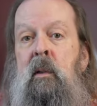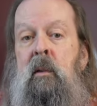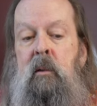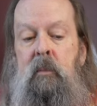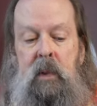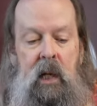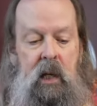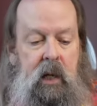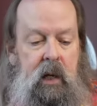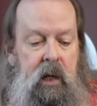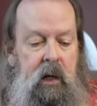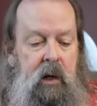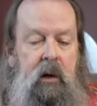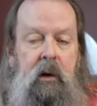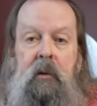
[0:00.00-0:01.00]
to about
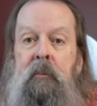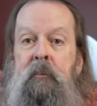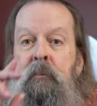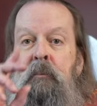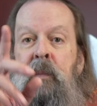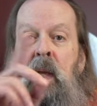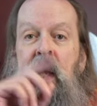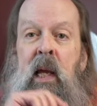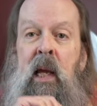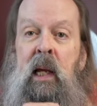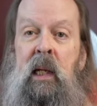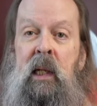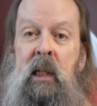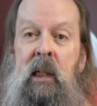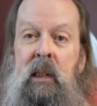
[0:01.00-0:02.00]
here.
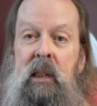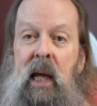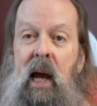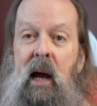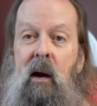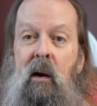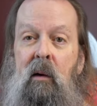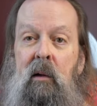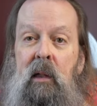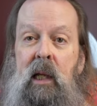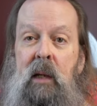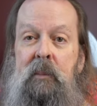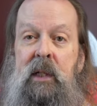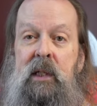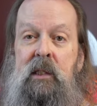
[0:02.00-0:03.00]
Now,
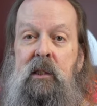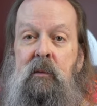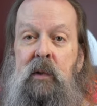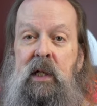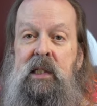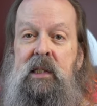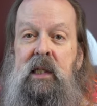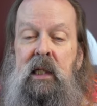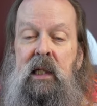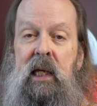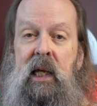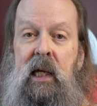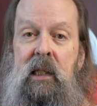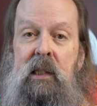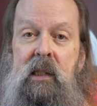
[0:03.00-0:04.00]
let me switch the
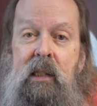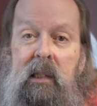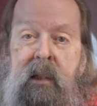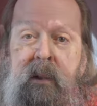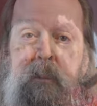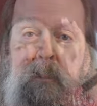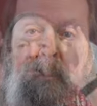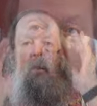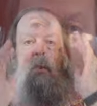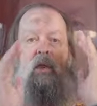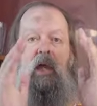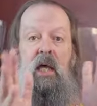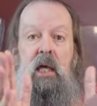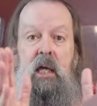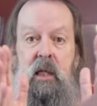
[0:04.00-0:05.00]
lens.
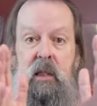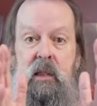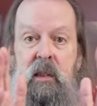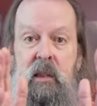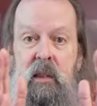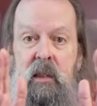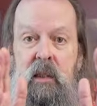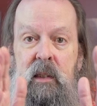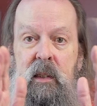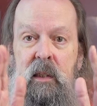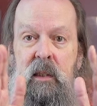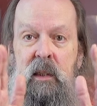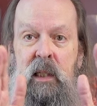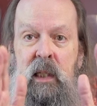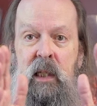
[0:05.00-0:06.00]
This
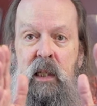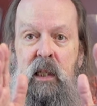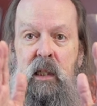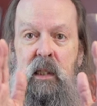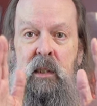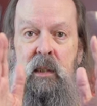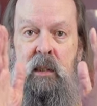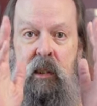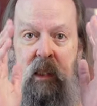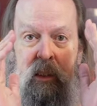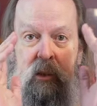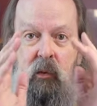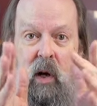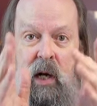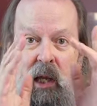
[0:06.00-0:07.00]
is the
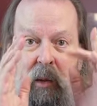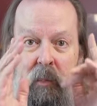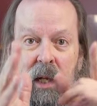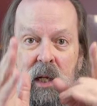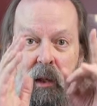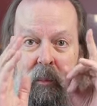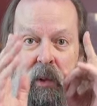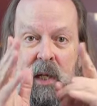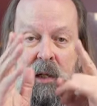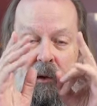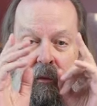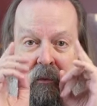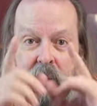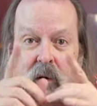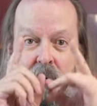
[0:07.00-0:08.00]
20 millimeter
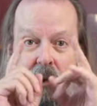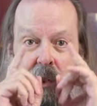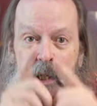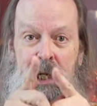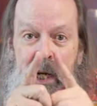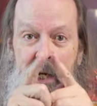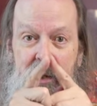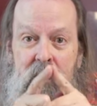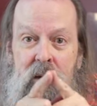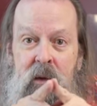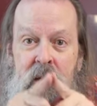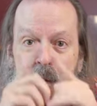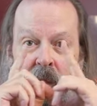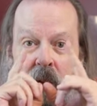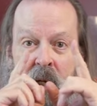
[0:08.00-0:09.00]
focal length
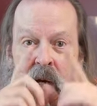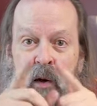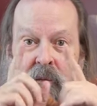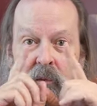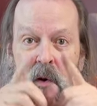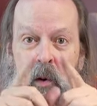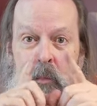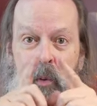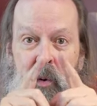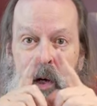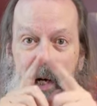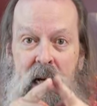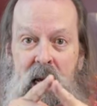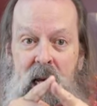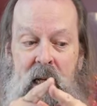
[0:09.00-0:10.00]

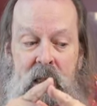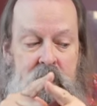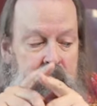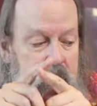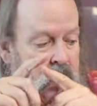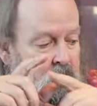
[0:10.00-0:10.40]
f1.8